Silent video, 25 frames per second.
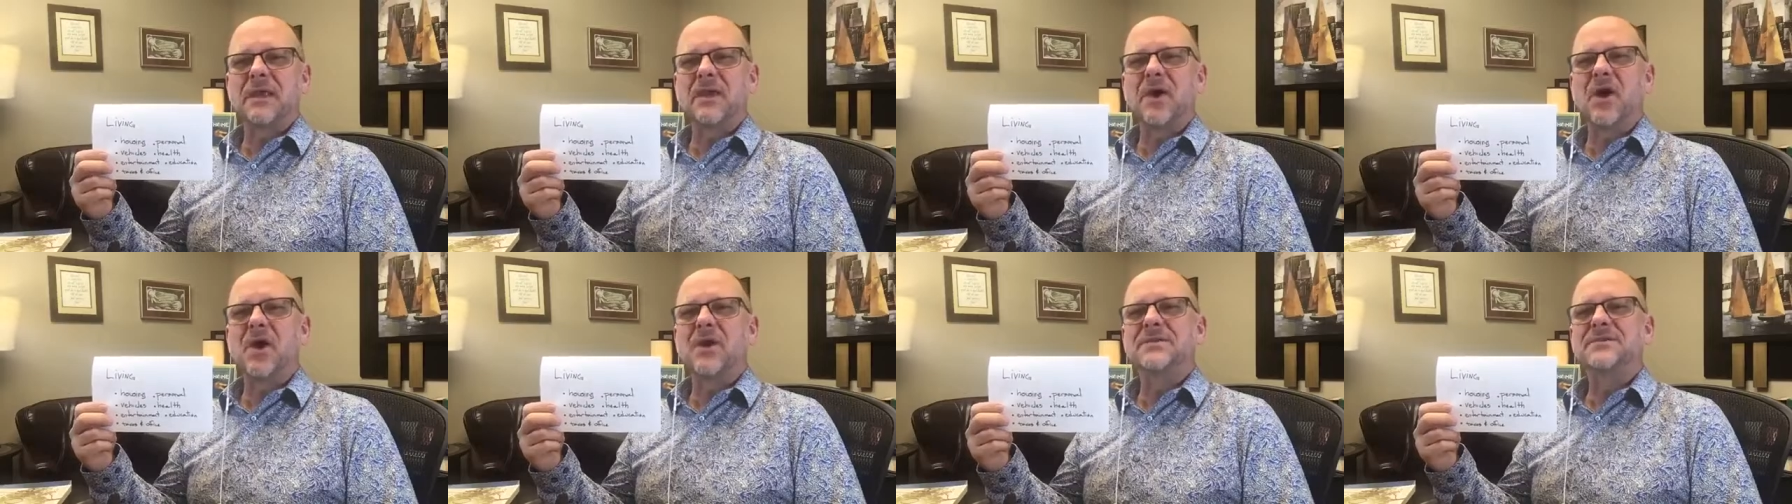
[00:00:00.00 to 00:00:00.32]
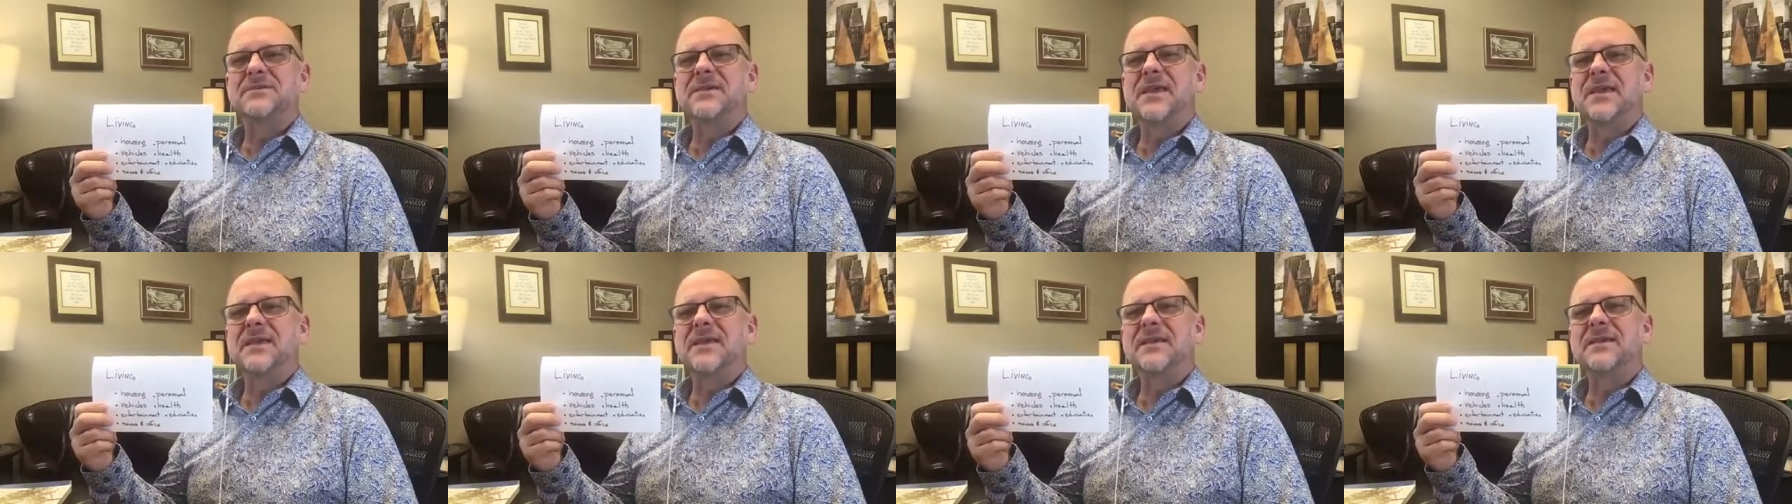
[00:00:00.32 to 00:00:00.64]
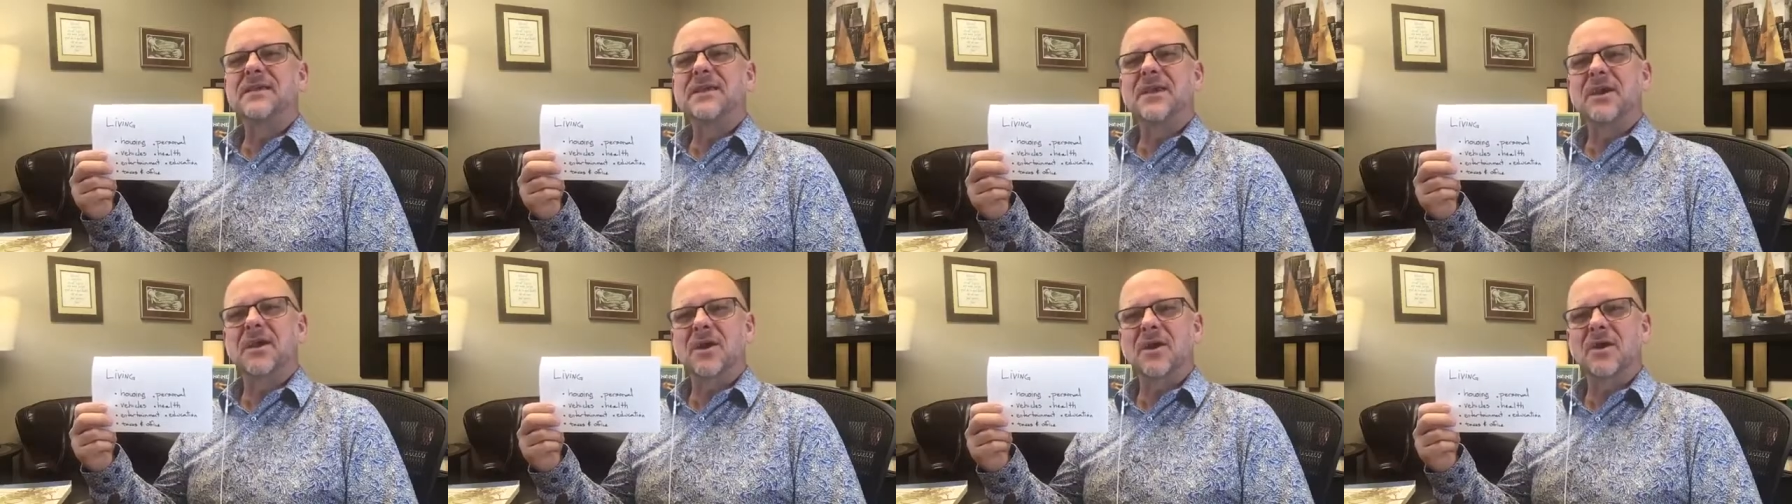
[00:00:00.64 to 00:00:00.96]
on taking
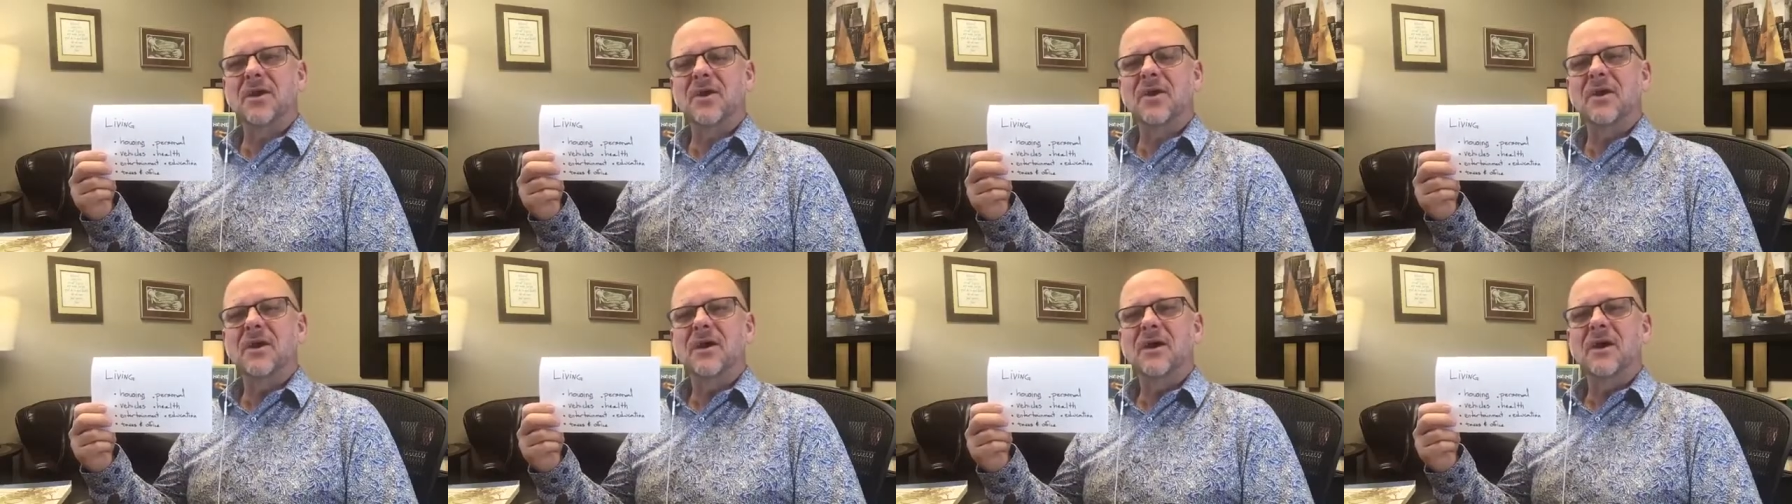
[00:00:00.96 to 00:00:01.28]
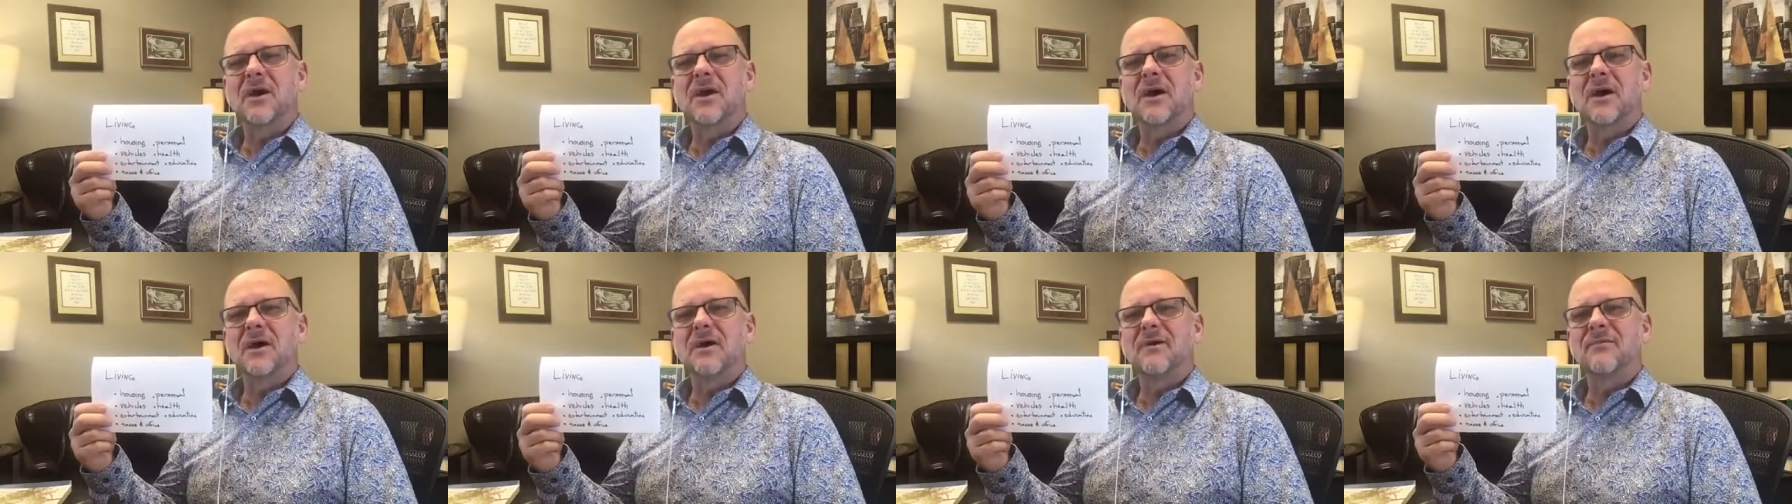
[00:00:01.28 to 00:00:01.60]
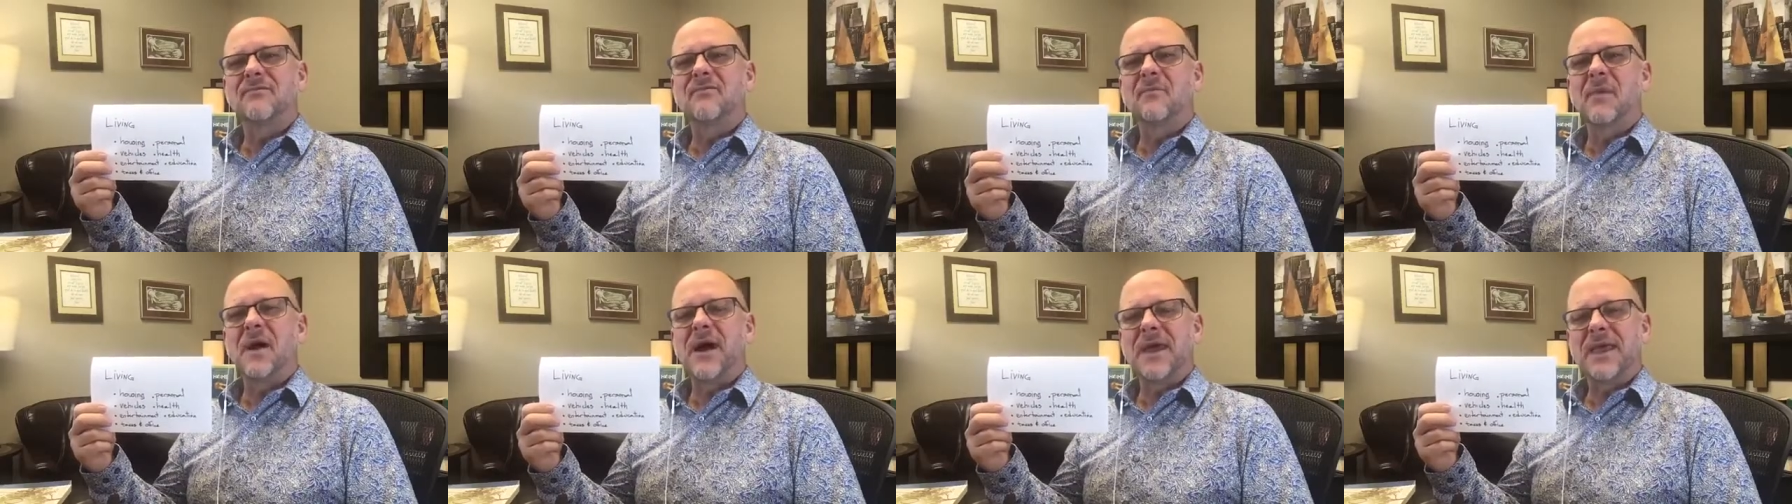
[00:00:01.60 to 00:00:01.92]
care of
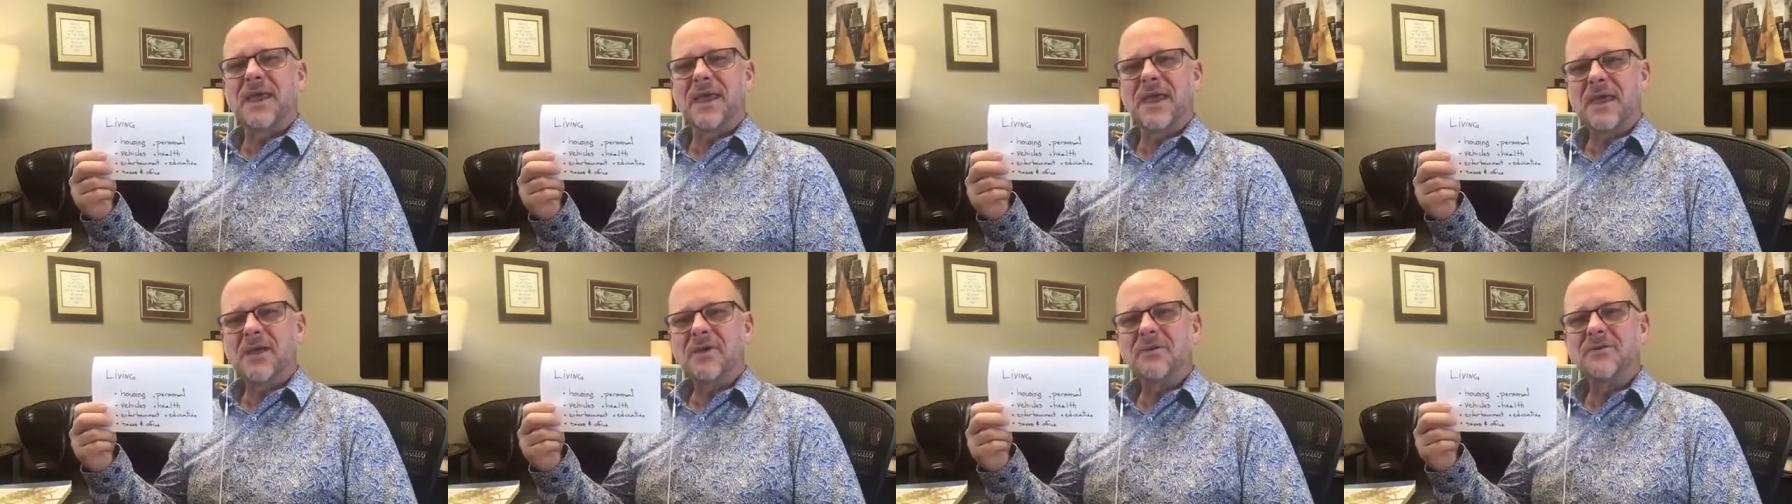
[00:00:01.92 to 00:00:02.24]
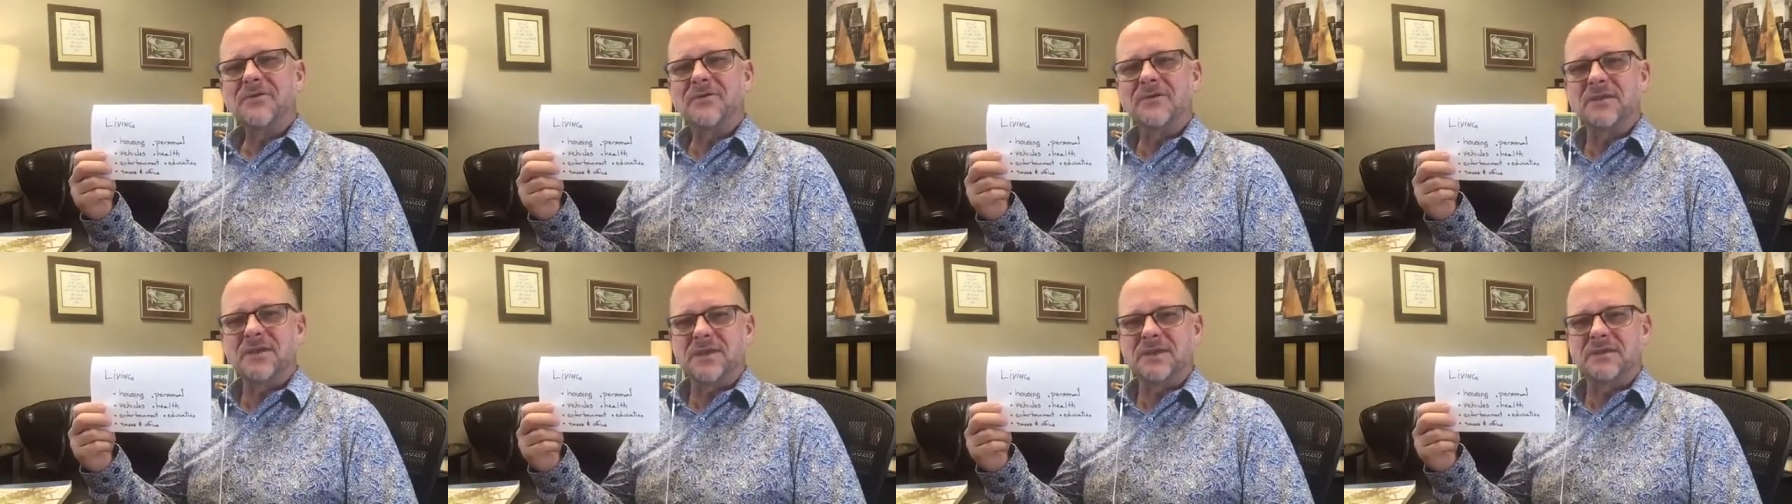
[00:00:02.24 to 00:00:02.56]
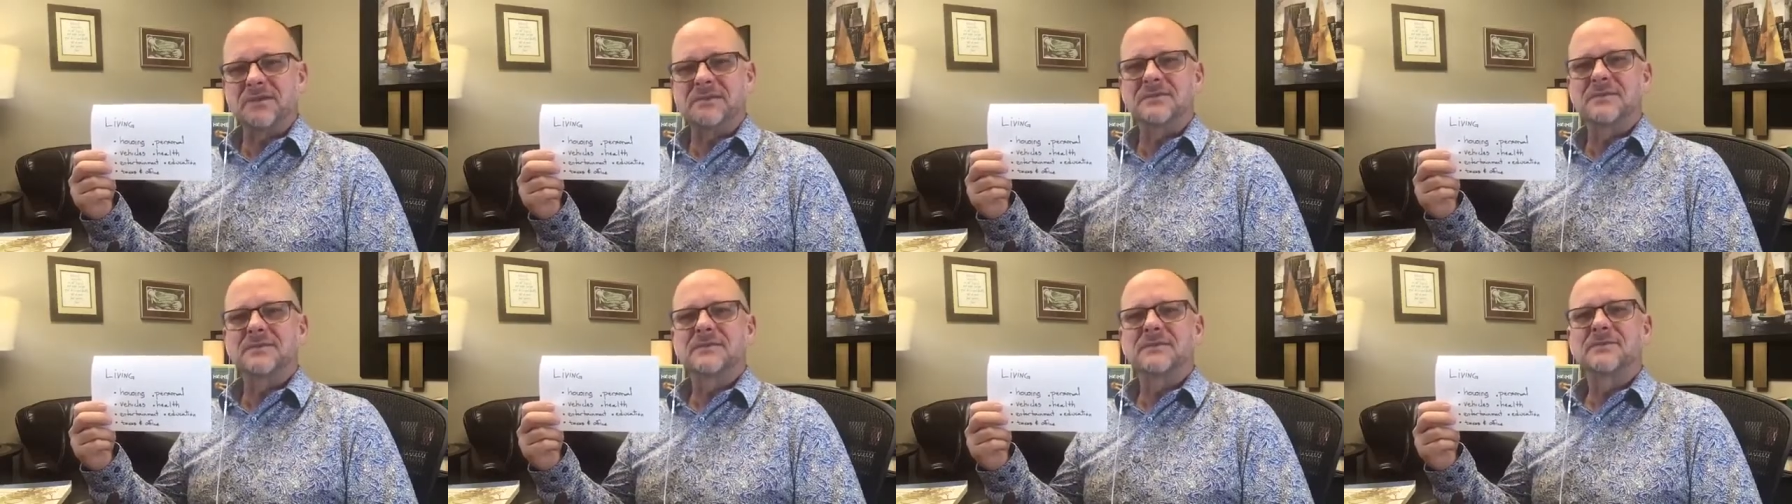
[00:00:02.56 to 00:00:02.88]
my health
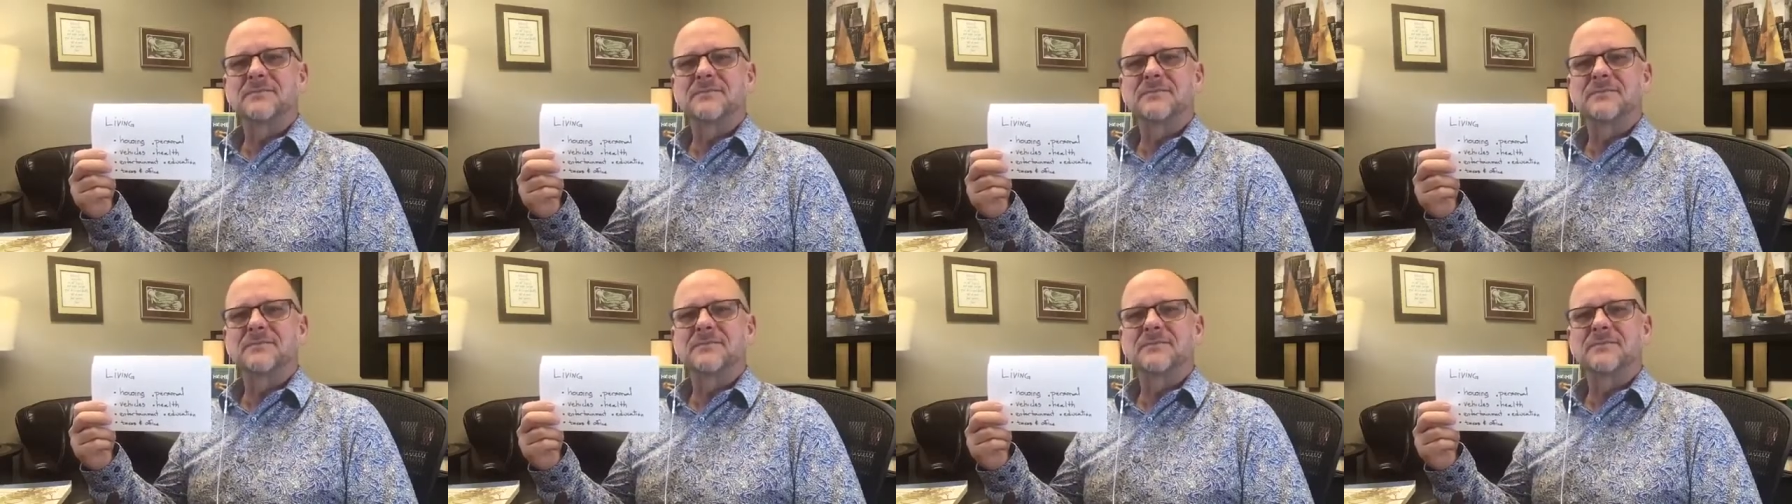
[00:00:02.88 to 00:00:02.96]
needs.